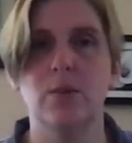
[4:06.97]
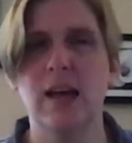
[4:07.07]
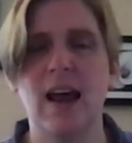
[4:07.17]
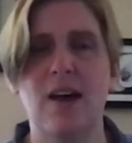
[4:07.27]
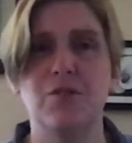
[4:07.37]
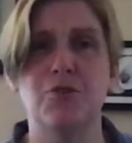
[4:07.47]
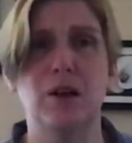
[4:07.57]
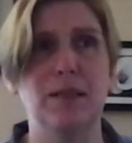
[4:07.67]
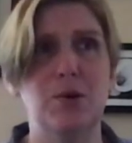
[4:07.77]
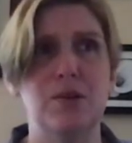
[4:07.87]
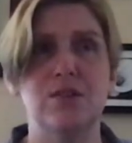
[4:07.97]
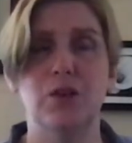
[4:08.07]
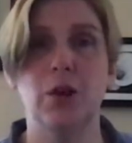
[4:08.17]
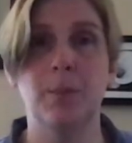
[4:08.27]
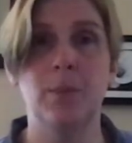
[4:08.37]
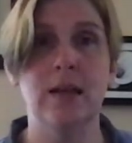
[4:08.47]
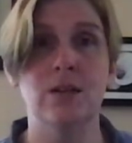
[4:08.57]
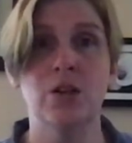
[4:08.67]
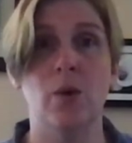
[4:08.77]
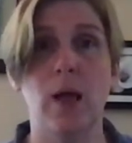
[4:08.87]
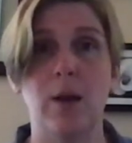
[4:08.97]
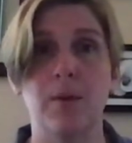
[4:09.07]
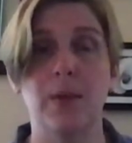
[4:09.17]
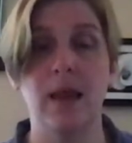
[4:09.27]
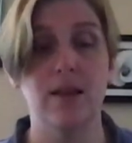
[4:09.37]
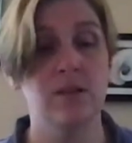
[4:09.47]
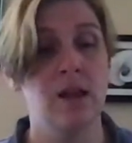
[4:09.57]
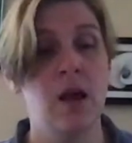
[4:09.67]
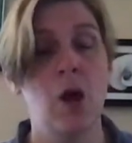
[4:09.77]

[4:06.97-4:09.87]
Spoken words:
We kind of have to front load it so you begin to know a lot about the case.